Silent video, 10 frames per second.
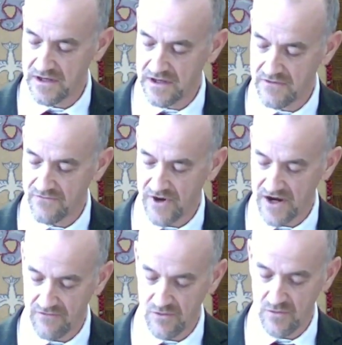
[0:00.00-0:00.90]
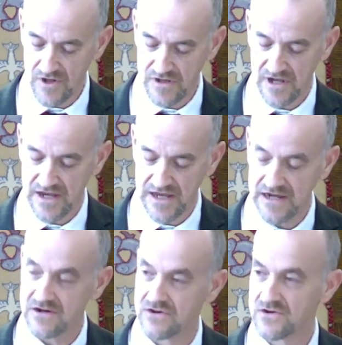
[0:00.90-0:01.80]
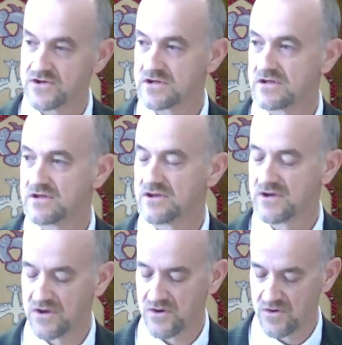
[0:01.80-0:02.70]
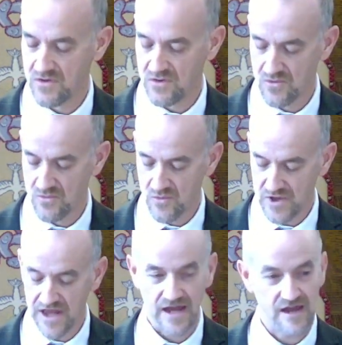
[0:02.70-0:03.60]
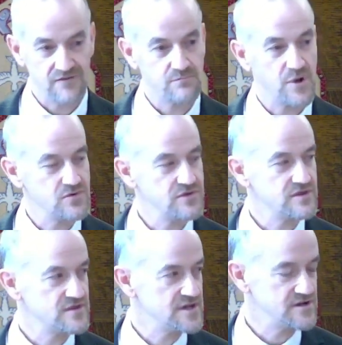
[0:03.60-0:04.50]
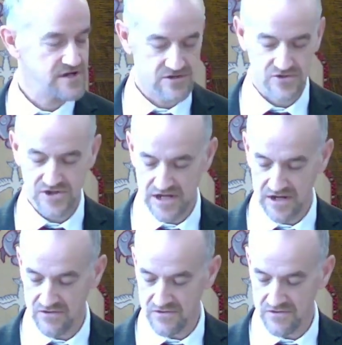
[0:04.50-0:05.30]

For everyone that hears will have both their ears tingle.